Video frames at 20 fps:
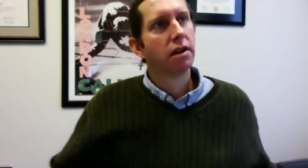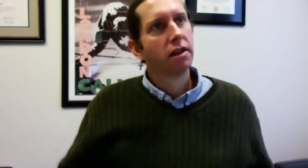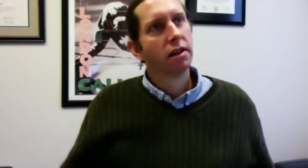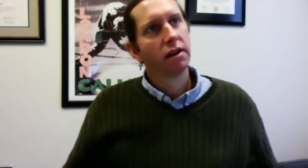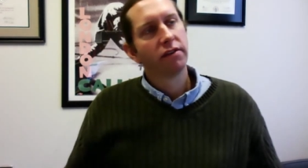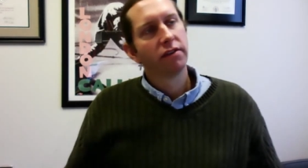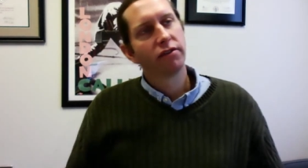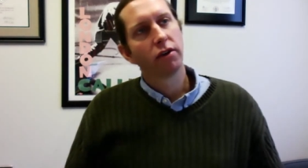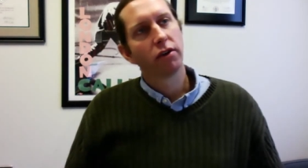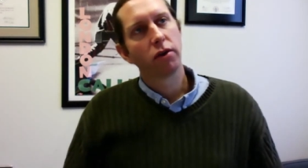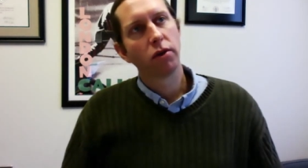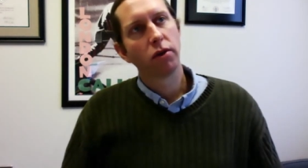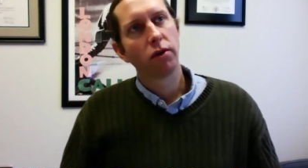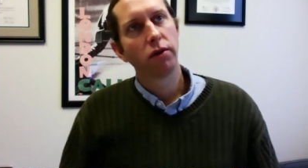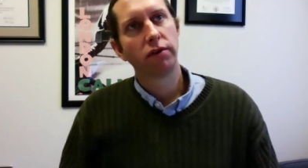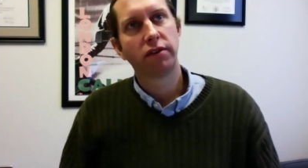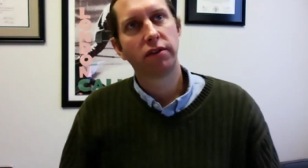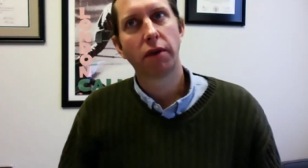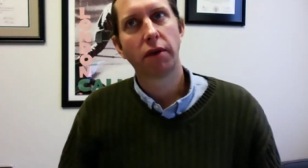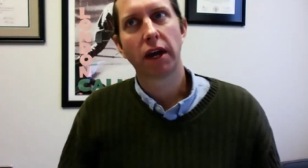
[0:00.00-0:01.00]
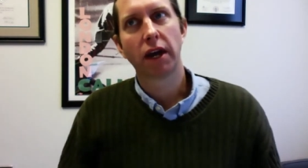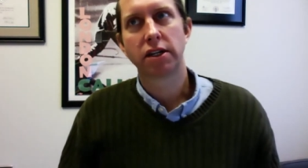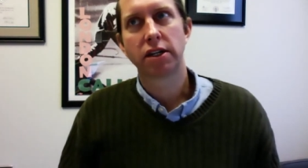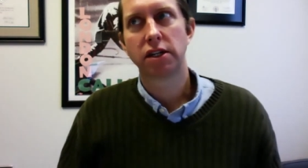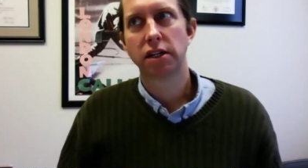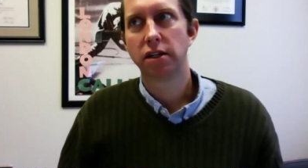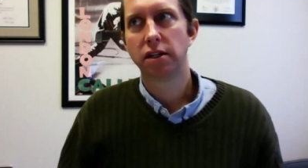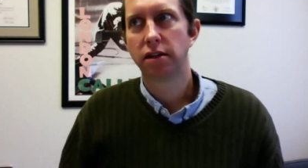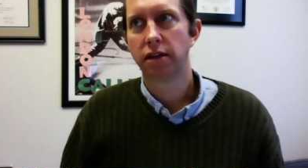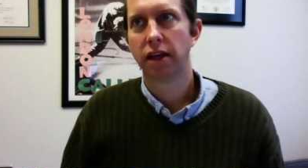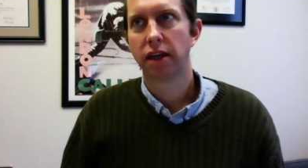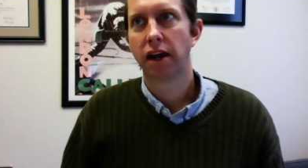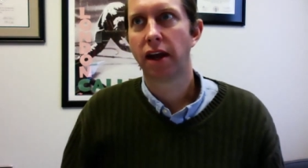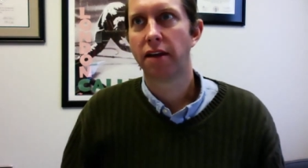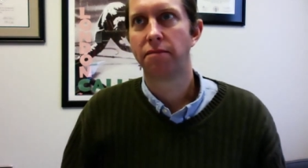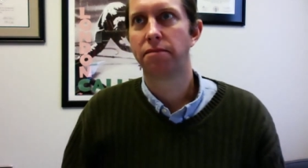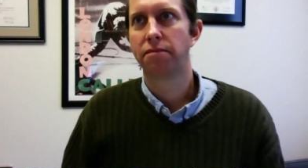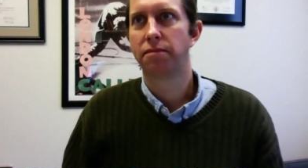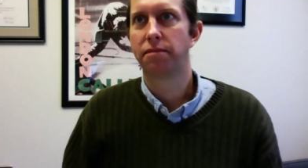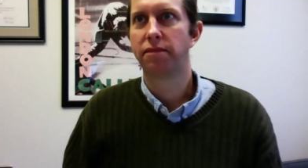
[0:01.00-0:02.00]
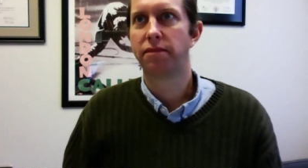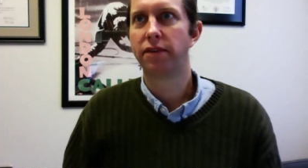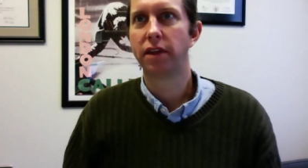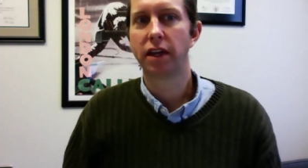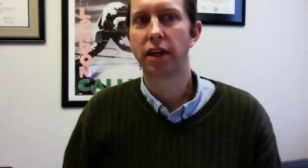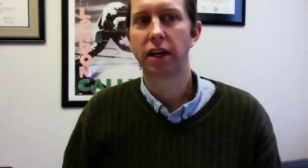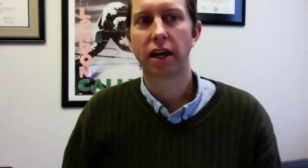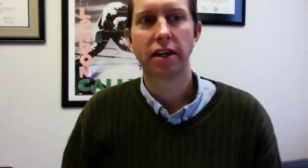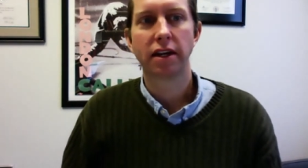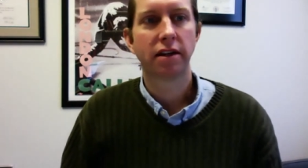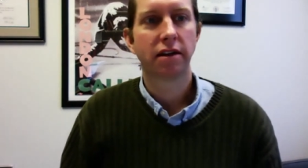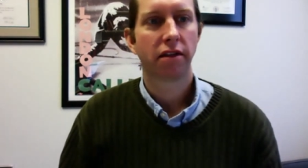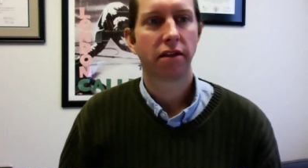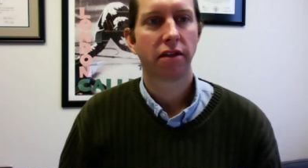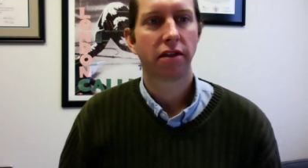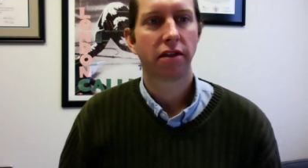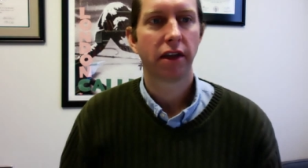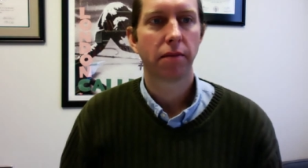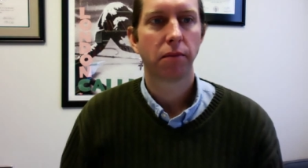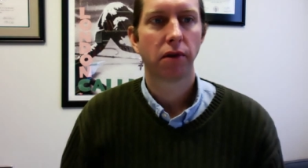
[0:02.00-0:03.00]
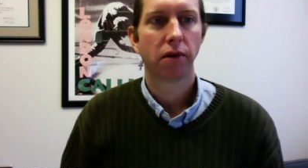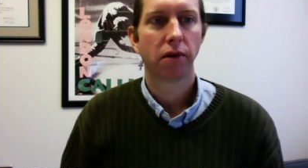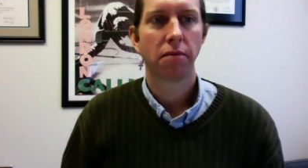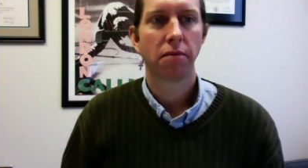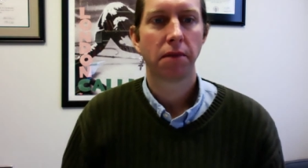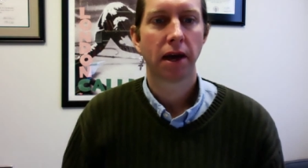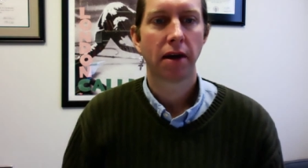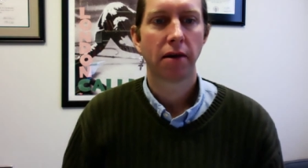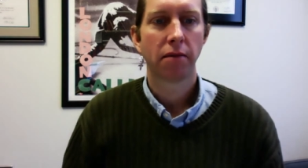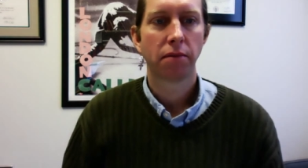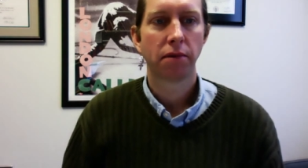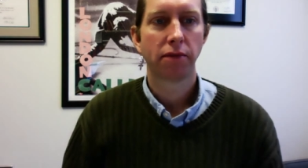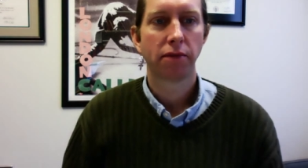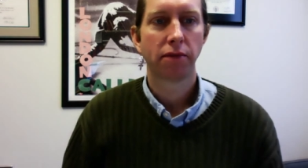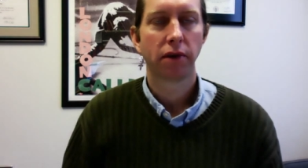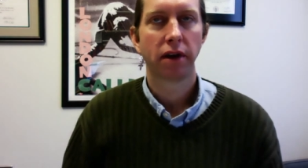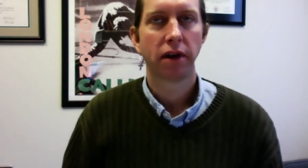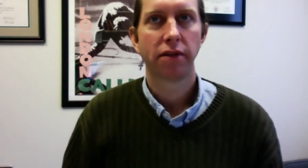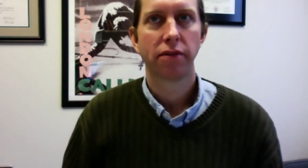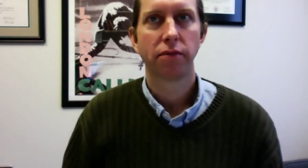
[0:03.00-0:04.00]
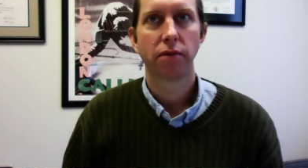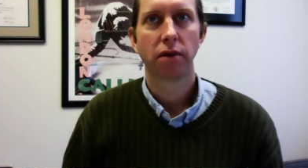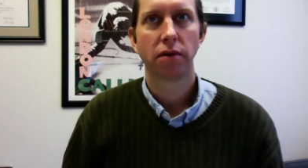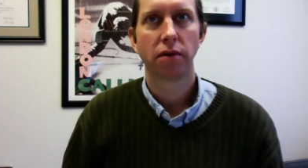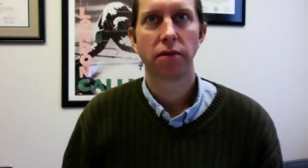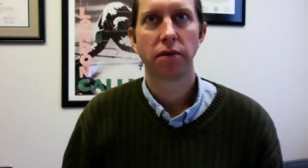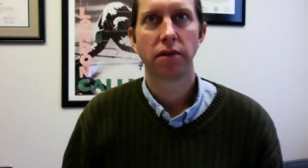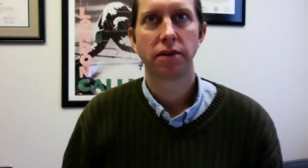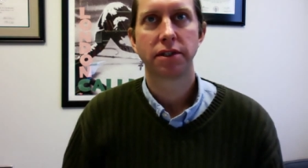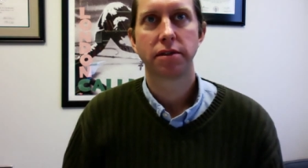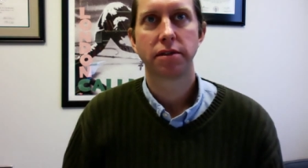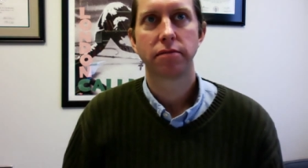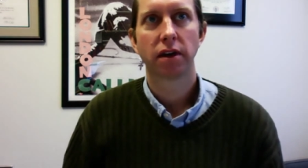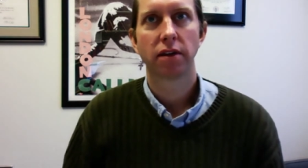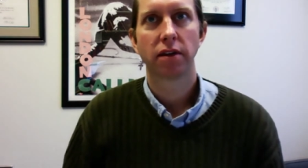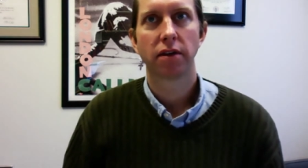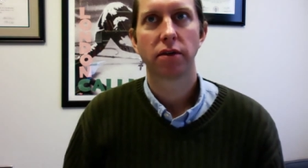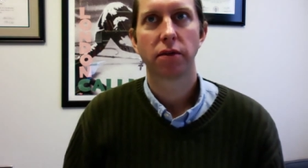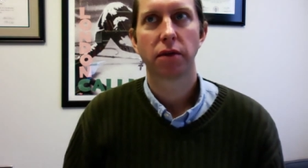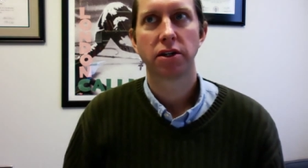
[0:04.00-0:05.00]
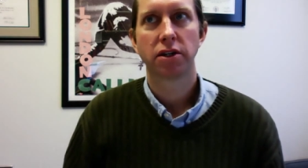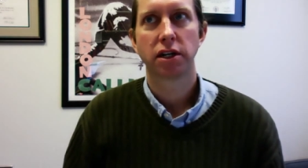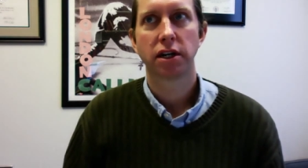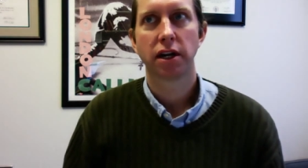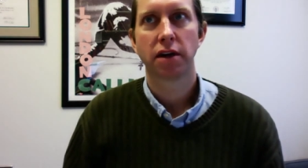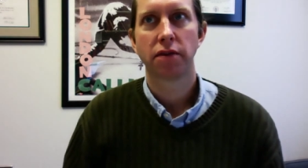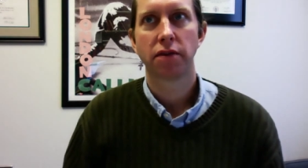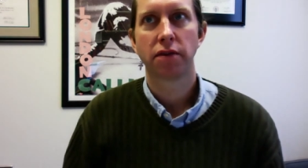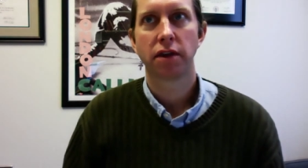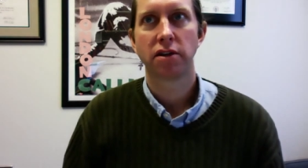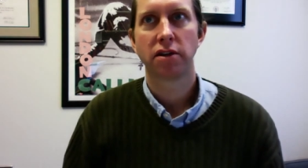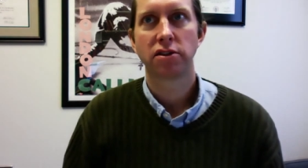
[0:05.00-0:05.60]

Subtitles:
There's a whole direction that I feel like I need to think more about before I throw this other question out there.